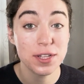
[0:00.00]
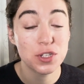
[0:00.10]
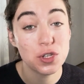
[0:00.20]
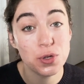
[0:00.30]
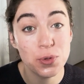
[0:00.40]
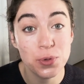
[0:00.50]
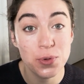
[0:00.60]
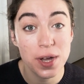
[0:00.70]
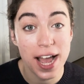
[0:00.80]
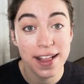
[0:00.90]

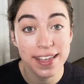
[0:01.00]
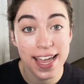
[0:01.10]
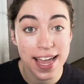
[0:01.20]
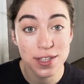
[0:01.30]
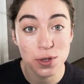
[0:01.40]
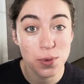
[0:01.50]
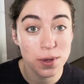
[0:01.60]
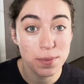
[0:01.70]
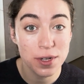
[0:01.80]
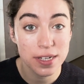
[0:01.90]
two Ali
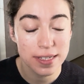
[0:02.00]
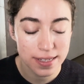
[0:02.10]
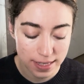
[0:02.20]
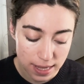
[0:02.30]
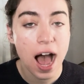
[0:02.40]
Hazelwood books.